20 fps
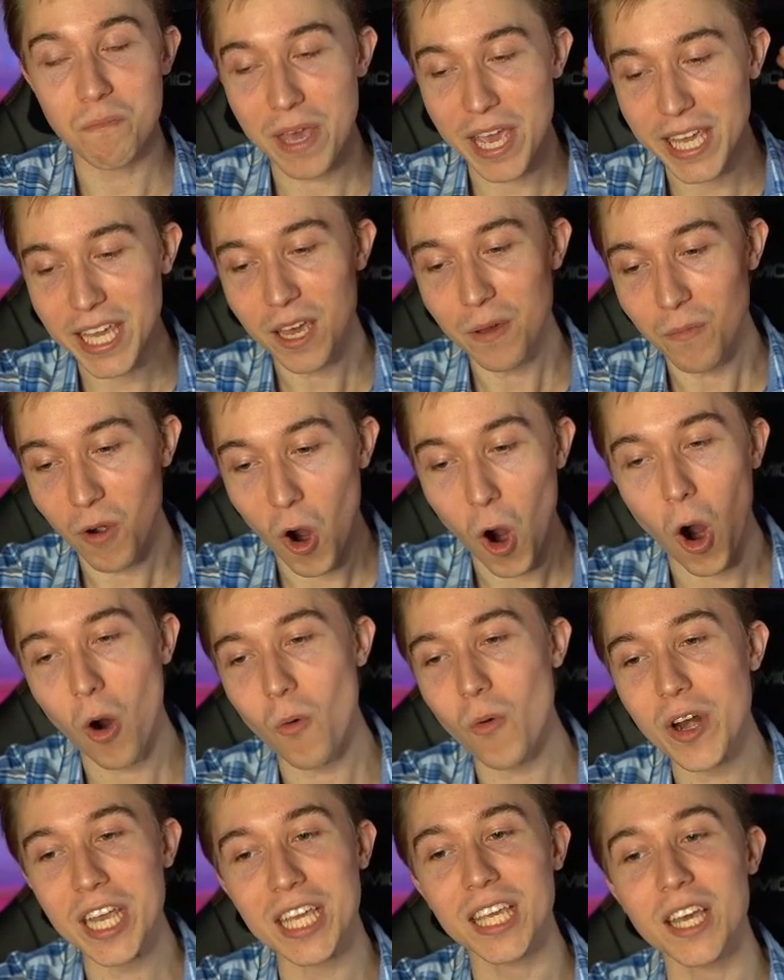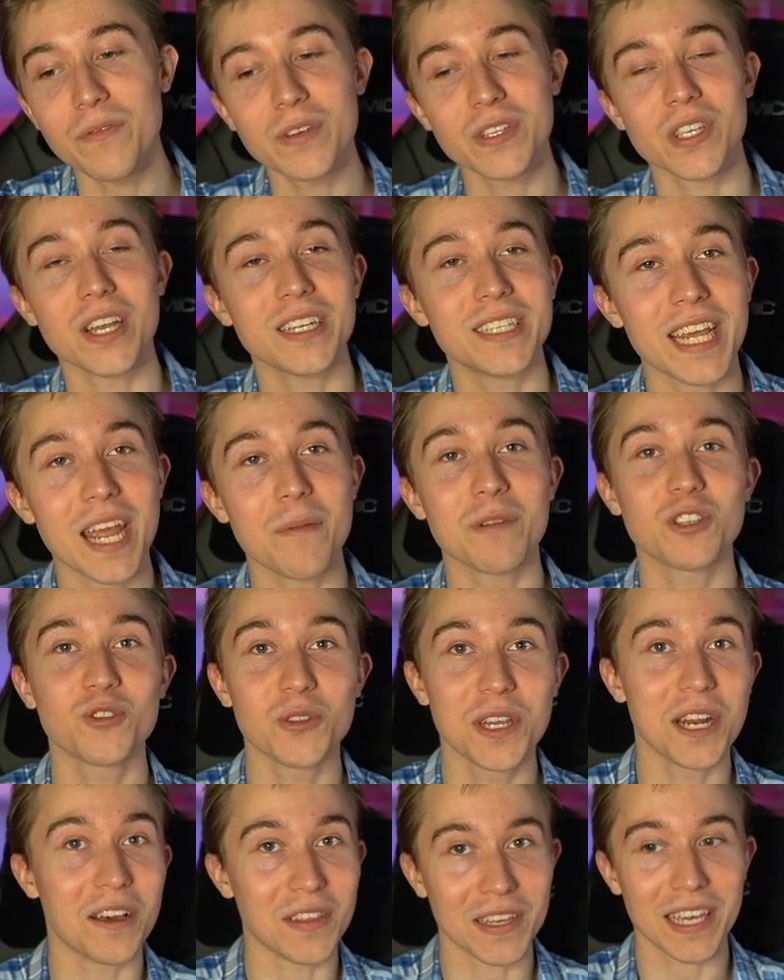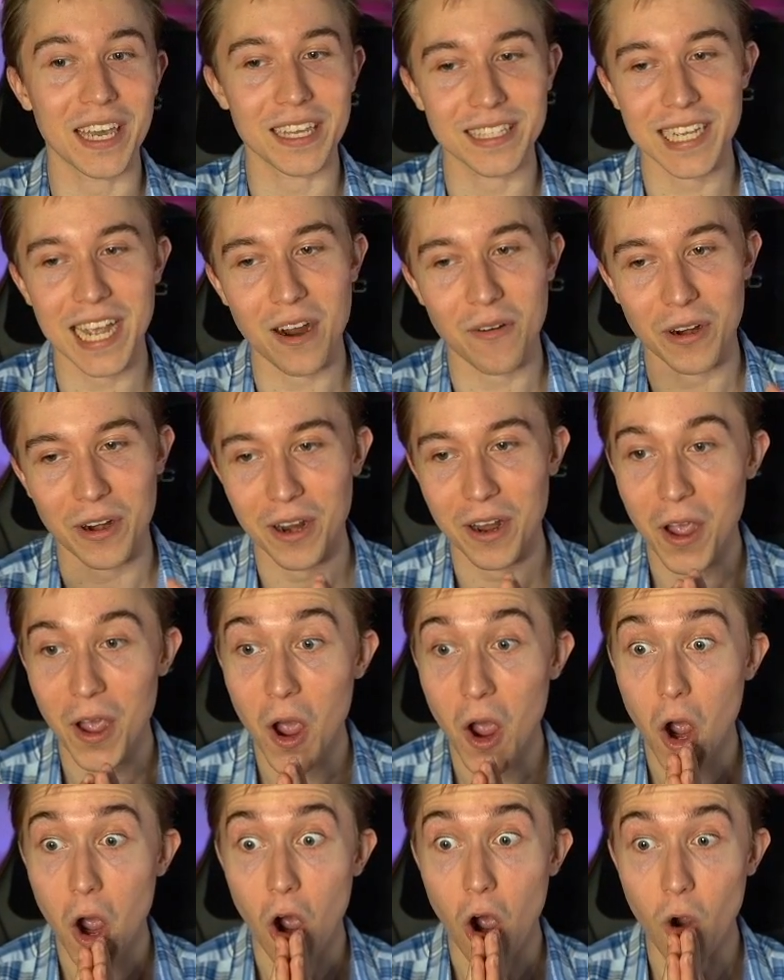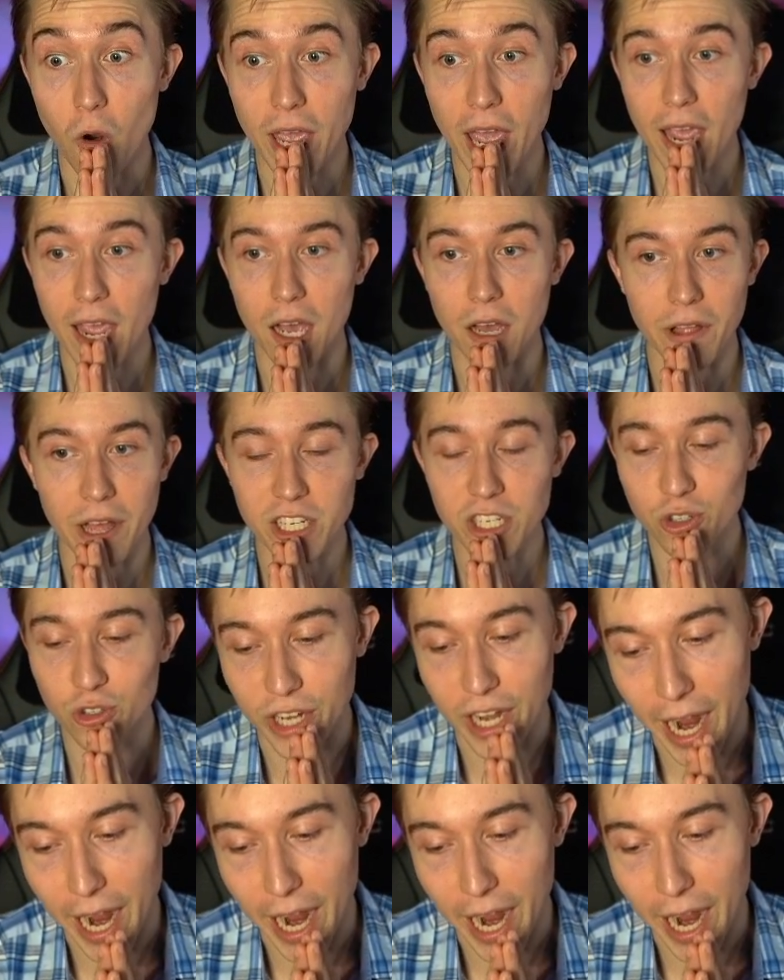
make him already give us a damage lead on the King Tower. Okay, Electric